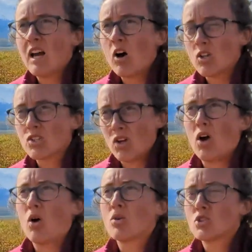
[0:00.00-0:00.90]

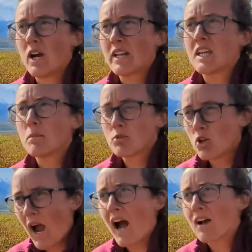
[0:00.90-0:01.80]
also trying to keep
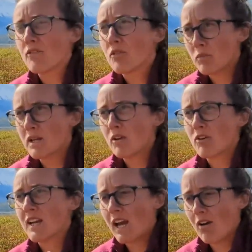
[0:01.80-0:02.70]
track of 3
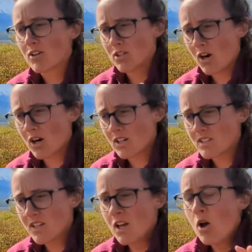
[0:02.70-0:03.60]
different character
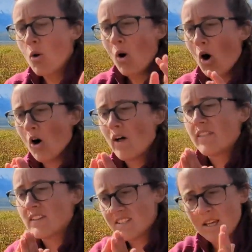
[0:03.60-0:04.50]
arcs all
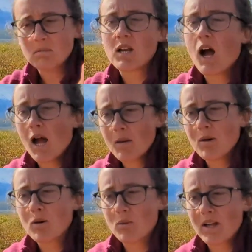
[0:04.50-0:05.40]
at the same time
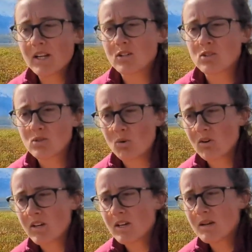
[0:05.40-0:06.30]
while writing the
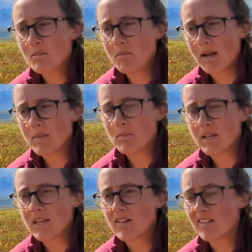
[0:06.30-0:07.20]
story might
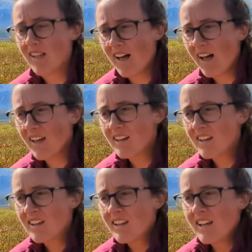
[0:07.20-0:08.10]
be a lot.
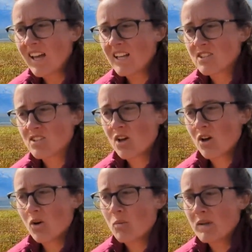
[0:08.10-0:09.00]
And
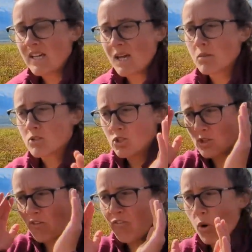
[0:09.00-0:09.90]
so being able to
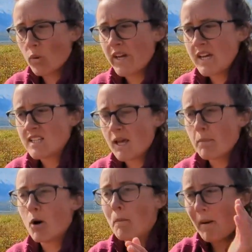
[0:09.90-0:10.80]
just focus
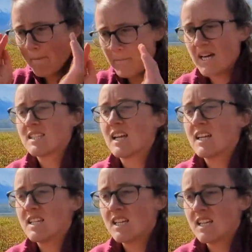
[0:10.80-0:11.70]
and put my best
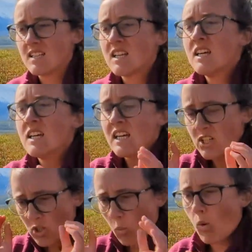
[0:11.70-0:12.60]
ideas
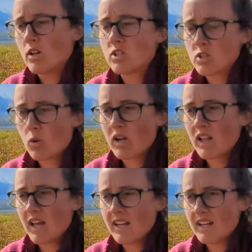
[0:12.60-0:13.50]
into one
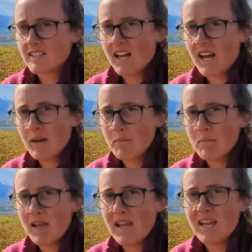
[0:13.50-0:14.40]
storyline at a time
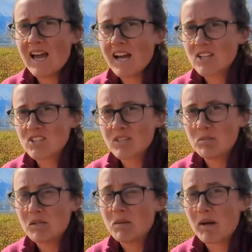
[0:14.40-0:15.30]
may actually
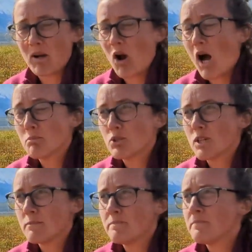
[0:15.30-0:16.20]
be a better
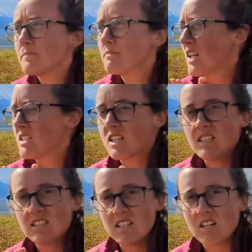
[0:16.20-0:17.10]
option. Lots to
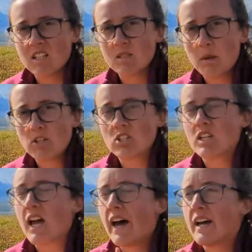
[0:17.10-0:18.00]
consider,
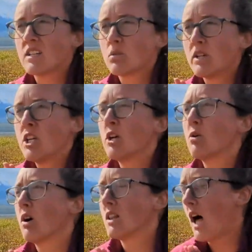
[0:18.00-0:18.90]
especially as we
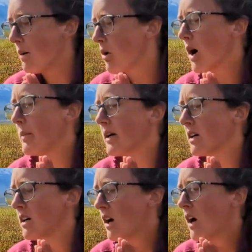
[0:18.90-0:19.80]
do a lot more
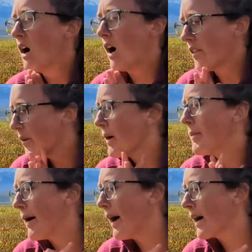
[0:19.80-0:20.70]
uphill on the way
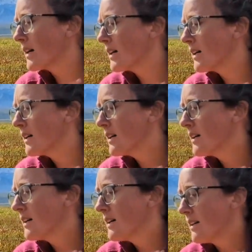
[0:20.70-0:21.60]
back.
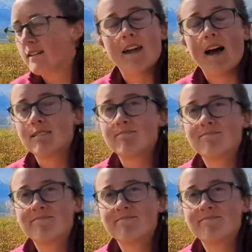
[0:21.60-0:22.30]
Yeah.